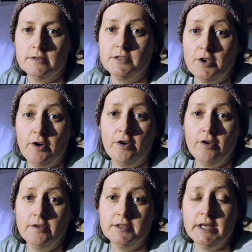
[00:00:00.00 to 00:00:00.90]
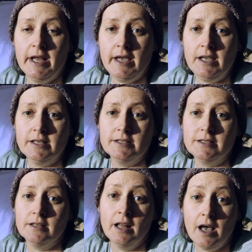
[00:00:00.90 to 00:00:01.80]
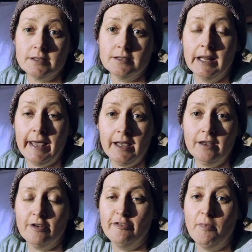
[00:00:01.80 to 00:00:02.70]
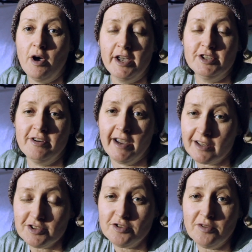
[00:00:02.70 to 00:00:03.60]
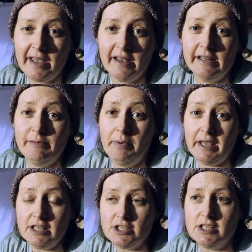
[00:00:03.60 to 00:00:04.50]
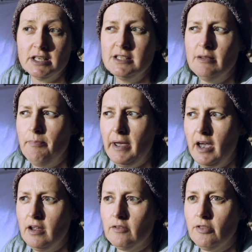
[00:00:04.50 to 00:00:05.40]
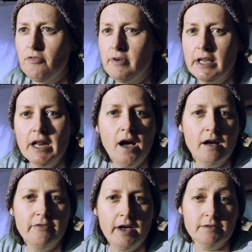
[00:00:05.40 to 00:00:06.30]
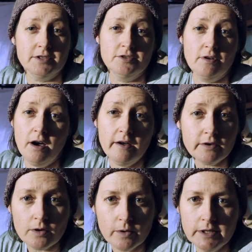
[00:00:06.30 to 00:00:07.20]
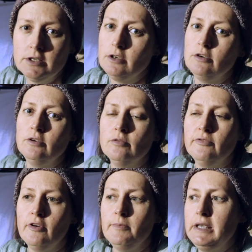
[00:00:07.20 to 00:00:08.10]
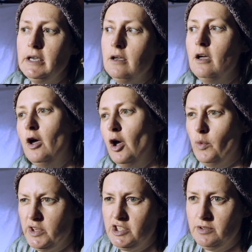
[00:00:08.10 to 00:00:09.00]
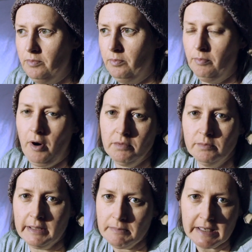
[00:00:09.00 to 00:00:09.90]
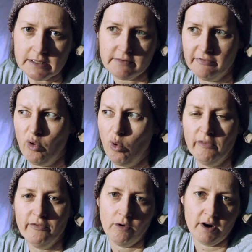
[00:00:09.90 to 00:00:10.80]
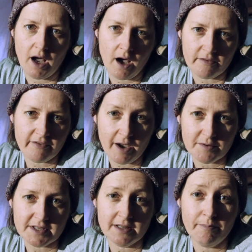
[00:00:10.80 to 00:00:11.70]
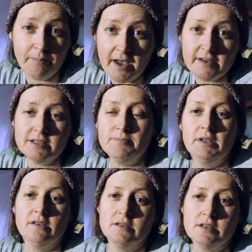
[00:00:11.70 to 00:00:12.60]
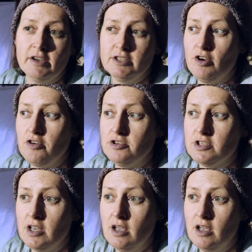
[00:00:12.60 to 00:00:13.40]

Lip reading: So today is the last leg of my trek to Airlie Beach. It's about 3.5 hours drive according to Google from here, which probably means 4.5 hours in the bus, because I don't